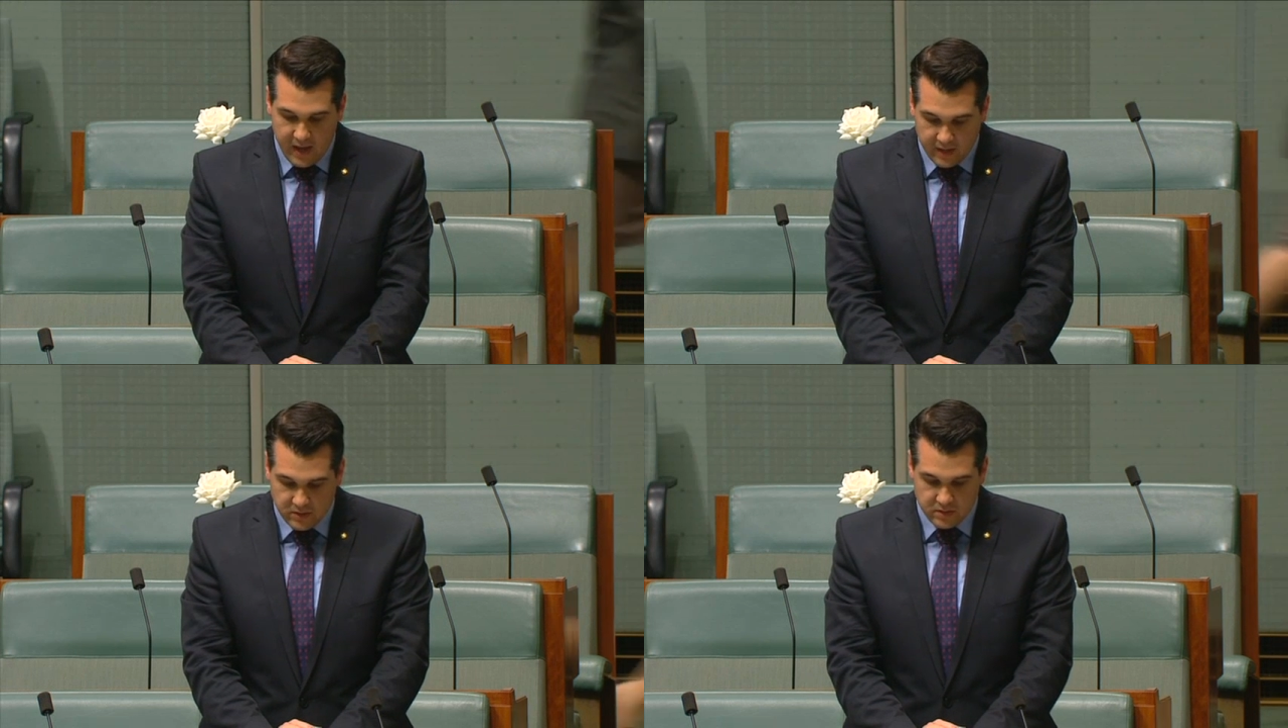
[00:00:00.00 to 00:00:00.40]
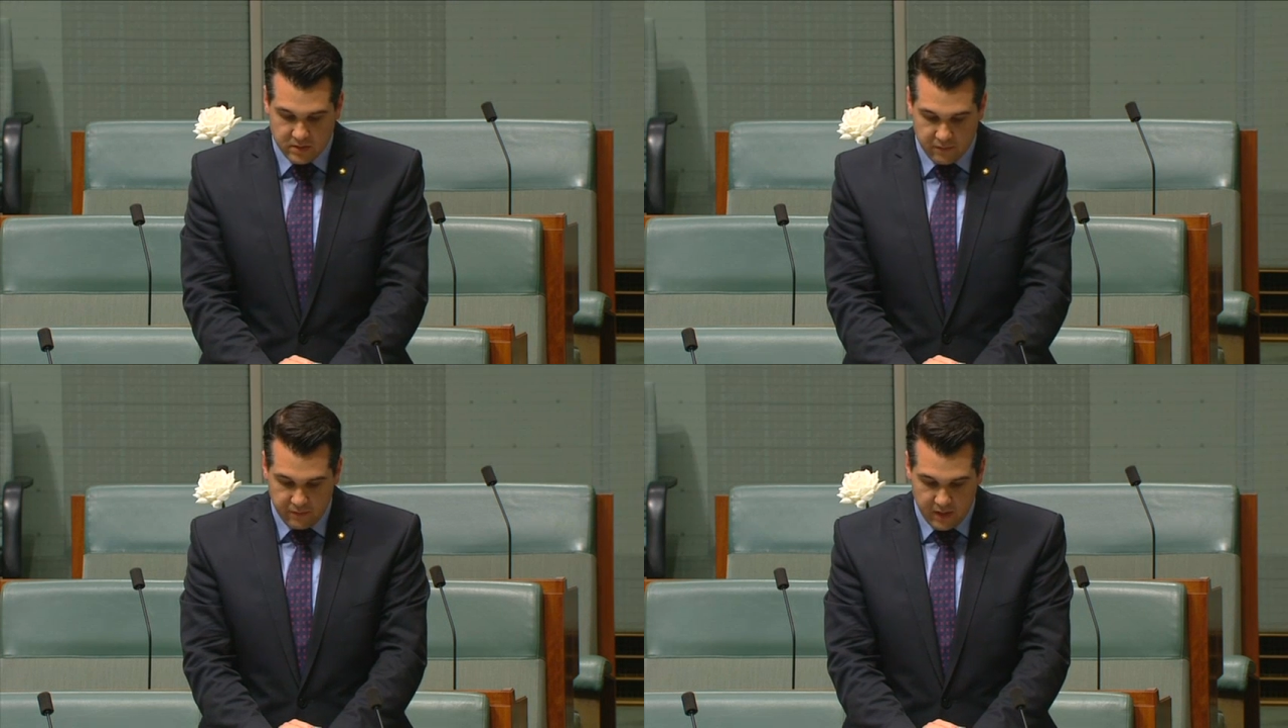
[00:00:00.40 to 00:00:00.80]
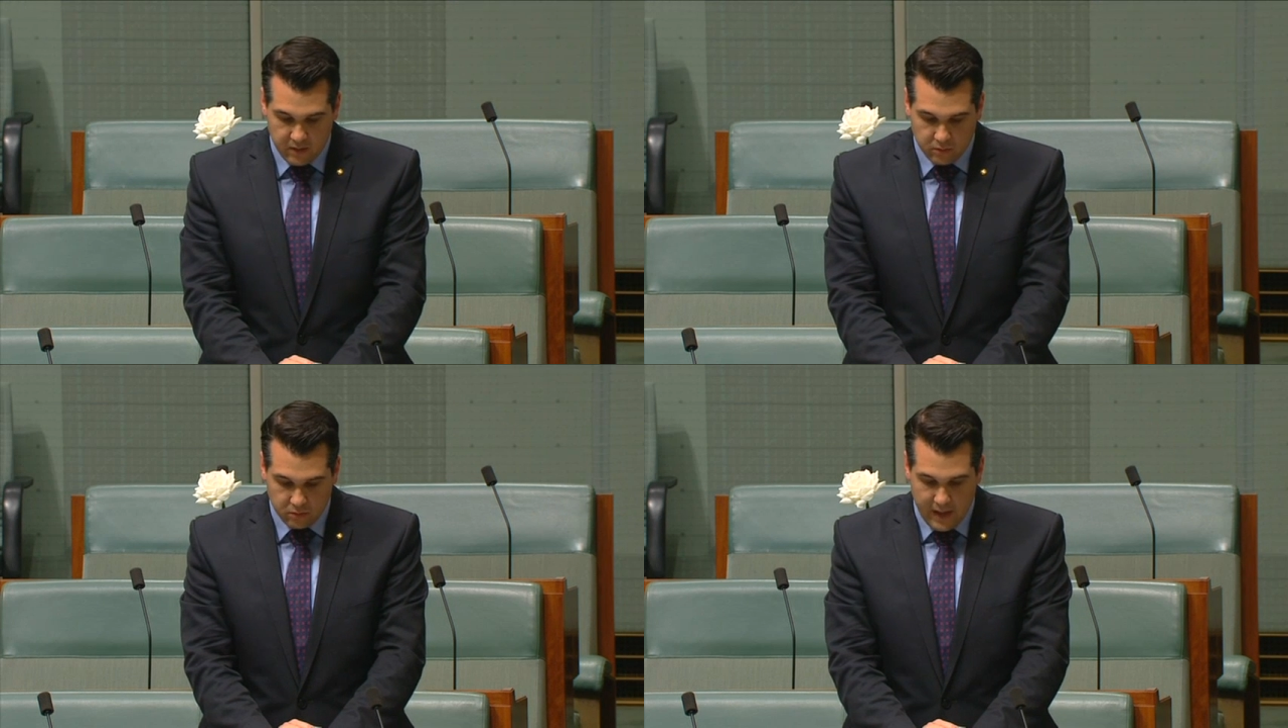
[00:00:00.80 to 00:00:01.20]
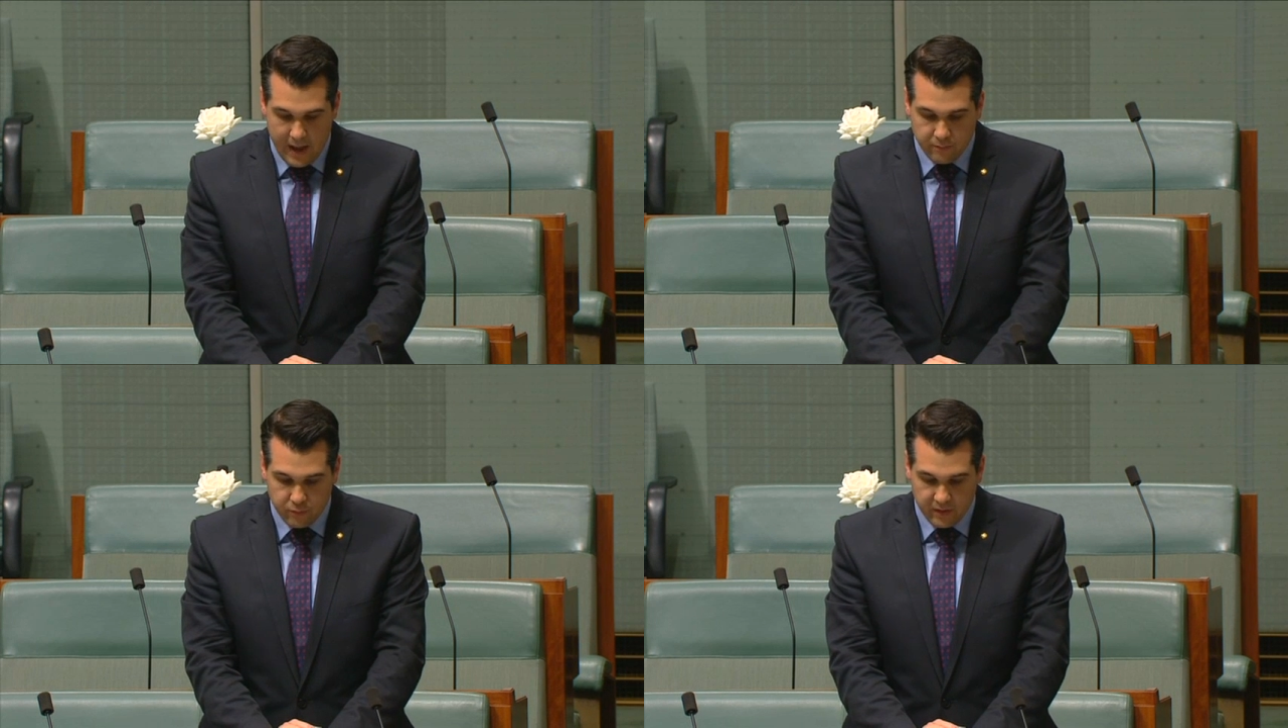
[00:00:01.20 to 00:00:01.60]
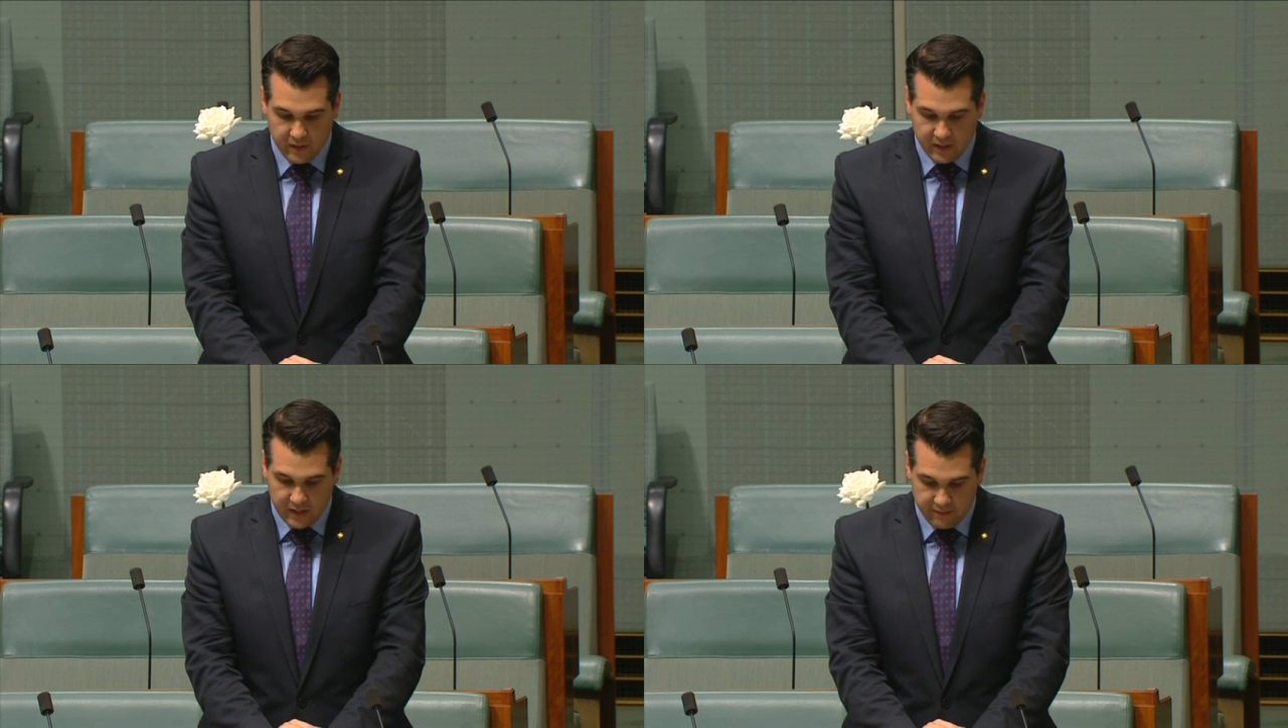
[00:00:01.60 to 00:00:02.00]
exits the vehicle armed with a
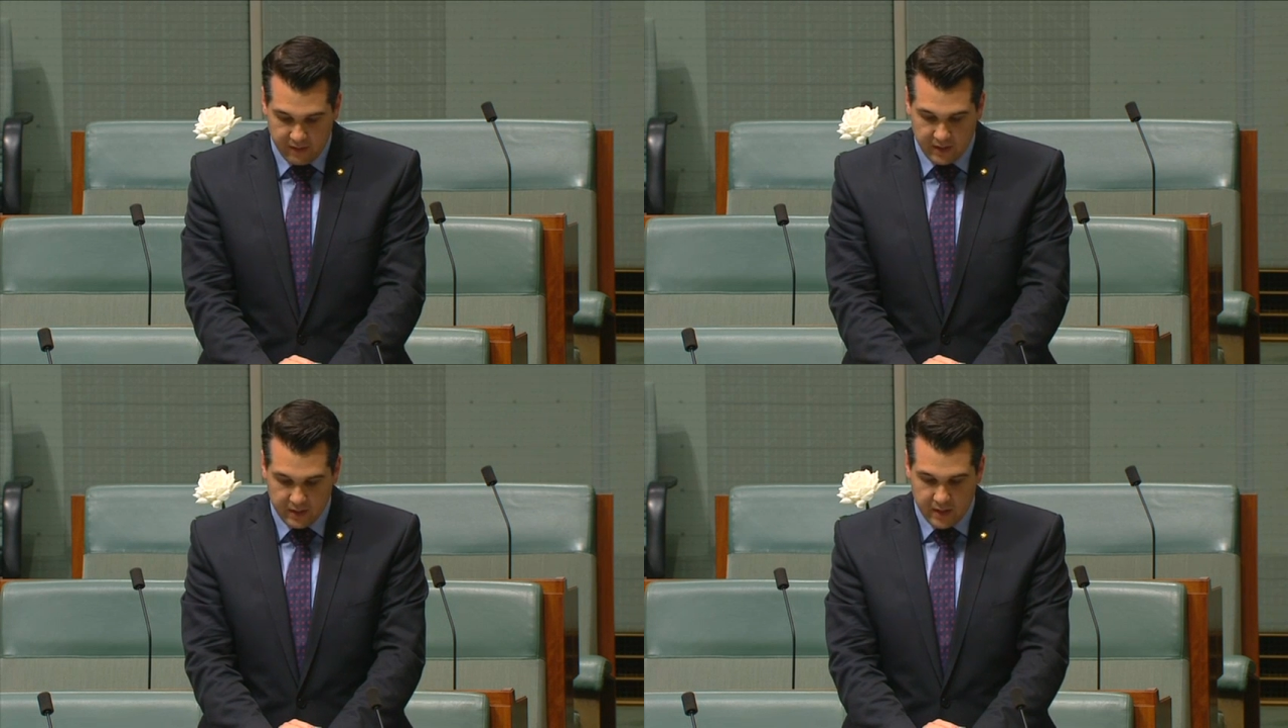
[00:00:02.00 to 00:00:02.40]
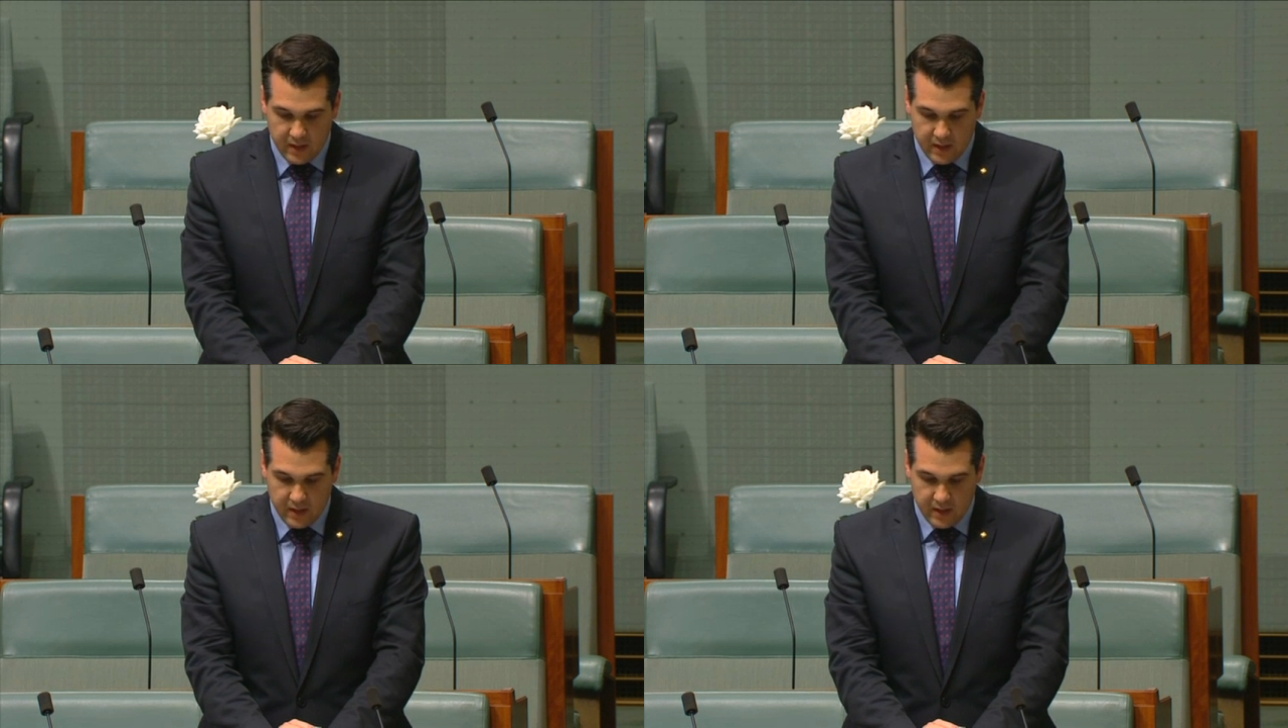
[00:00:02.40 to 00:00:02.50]
cleaver